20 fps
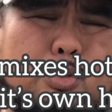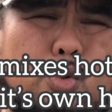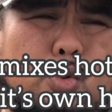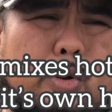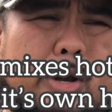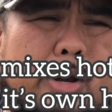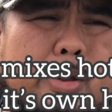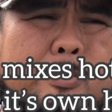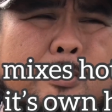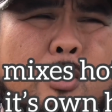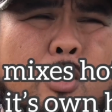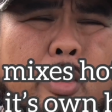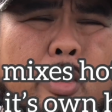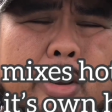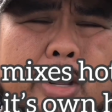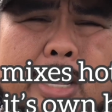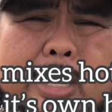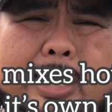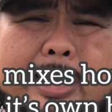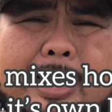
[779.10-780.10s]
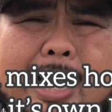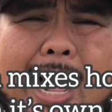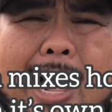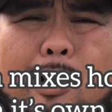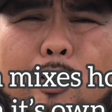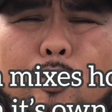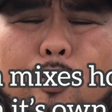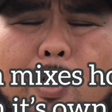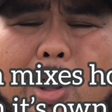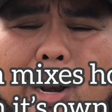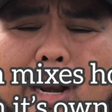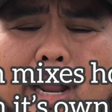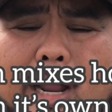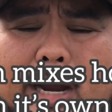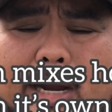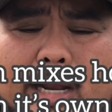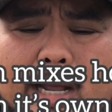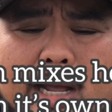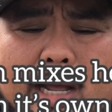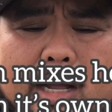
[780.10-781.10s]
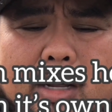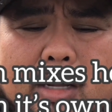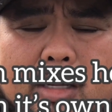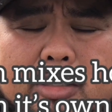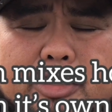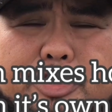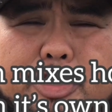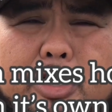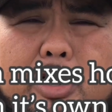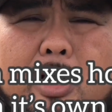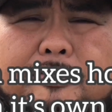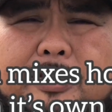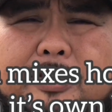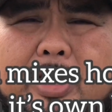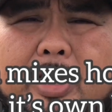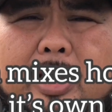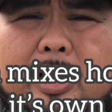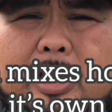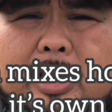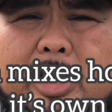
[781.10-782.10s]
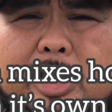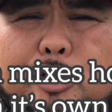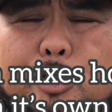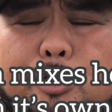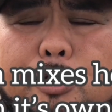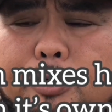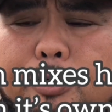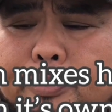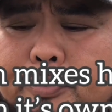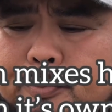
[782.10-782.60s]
pull any more heat out while I shut off the heater.